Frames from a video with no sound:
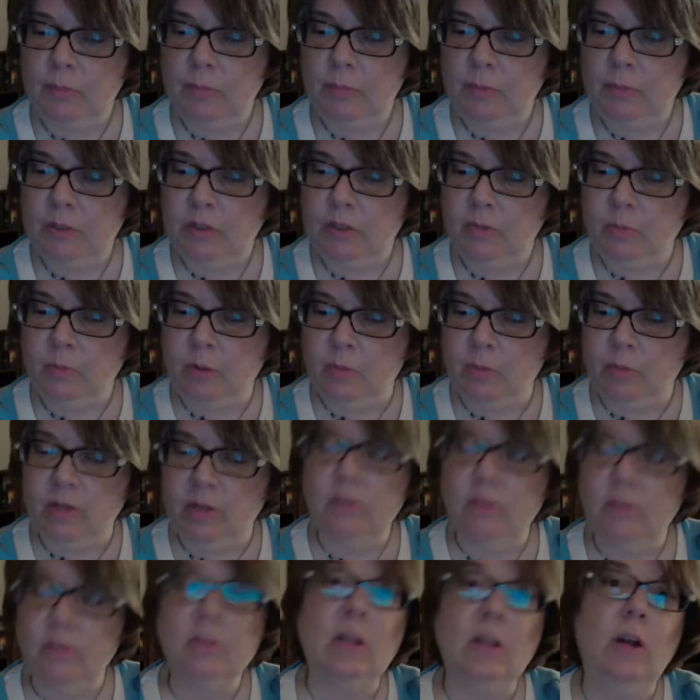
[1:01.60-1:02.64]
of pleased with
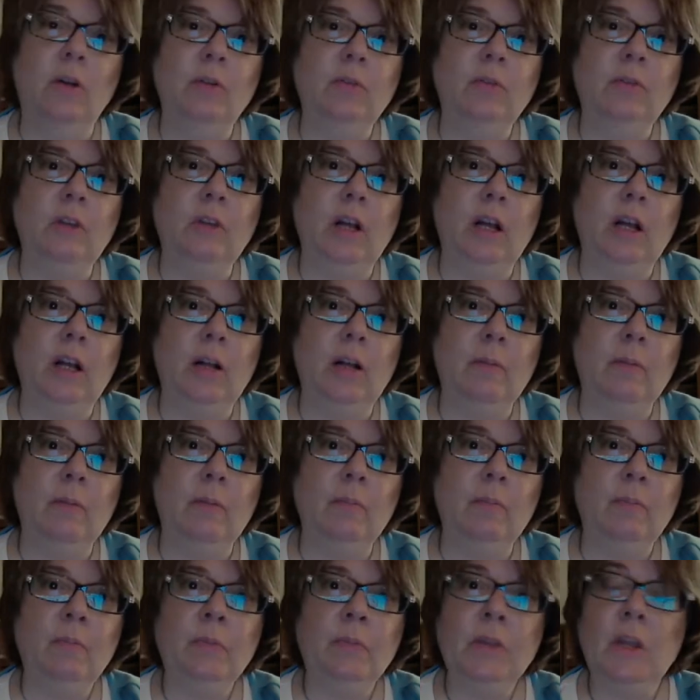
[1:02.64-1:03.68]
myself.
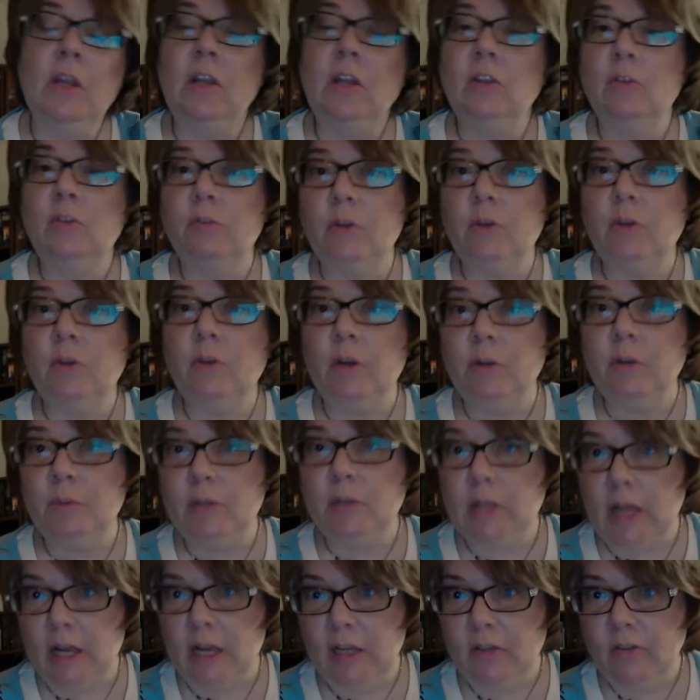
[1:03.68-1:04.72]
It's very
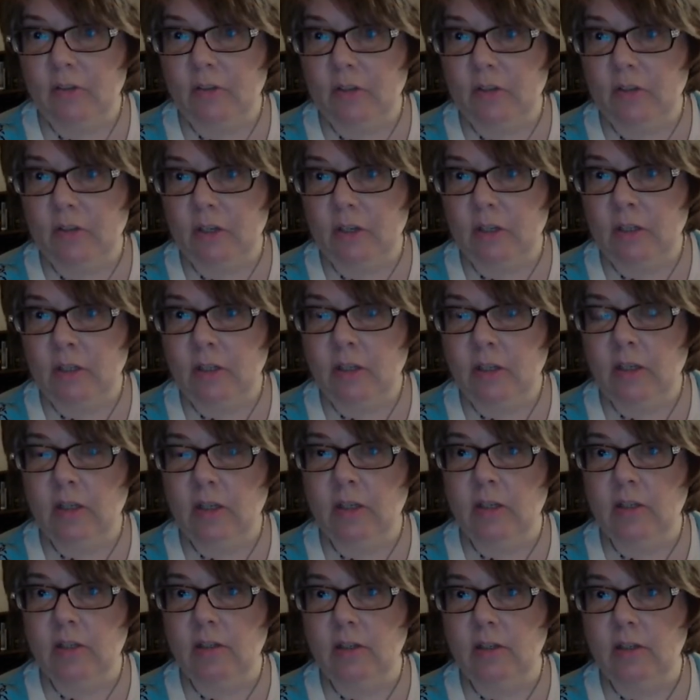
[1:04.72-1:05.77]
relaxing.
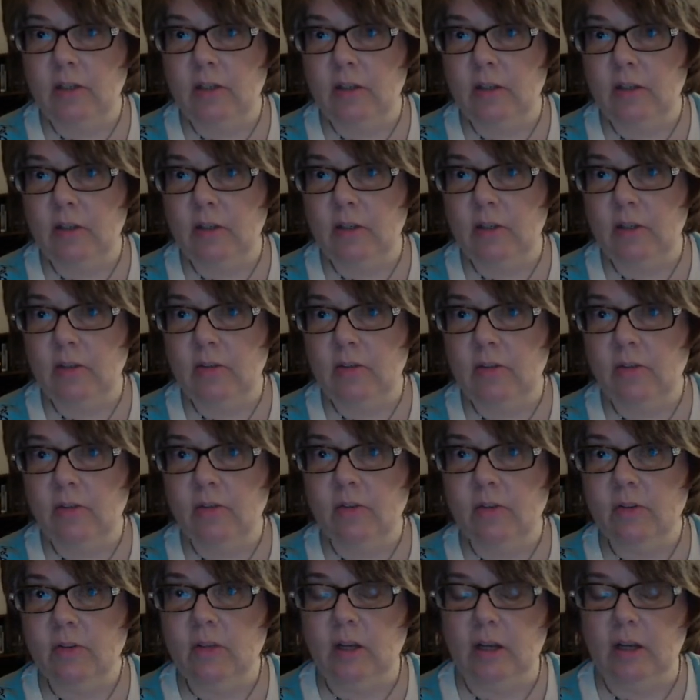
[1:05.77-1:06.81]
It
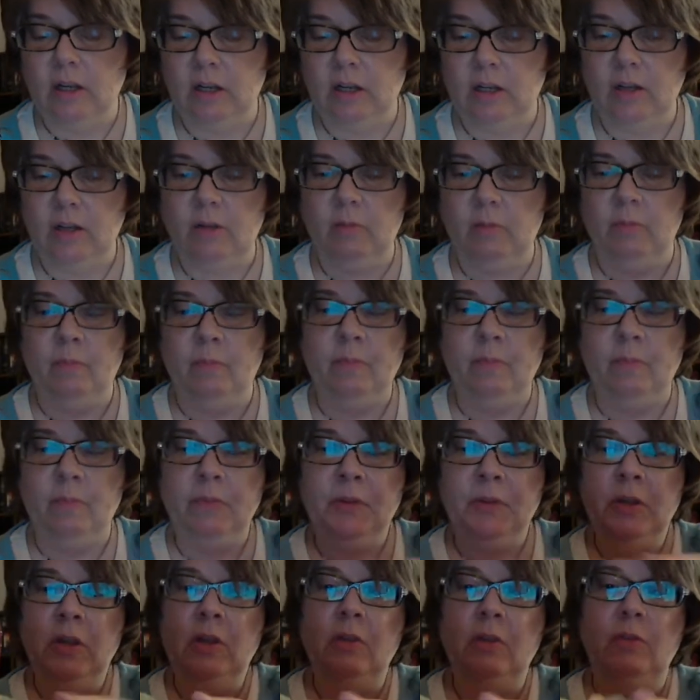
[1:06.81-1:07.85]
is
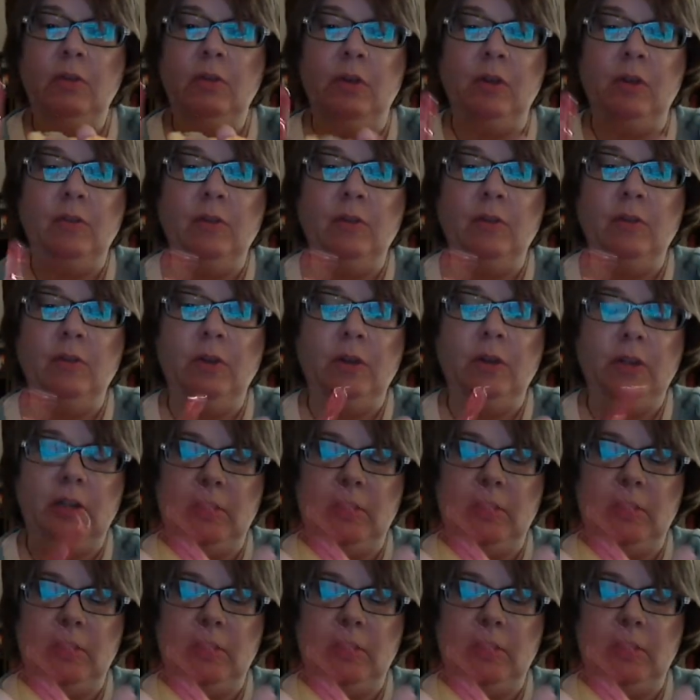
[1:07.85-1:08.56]
very, very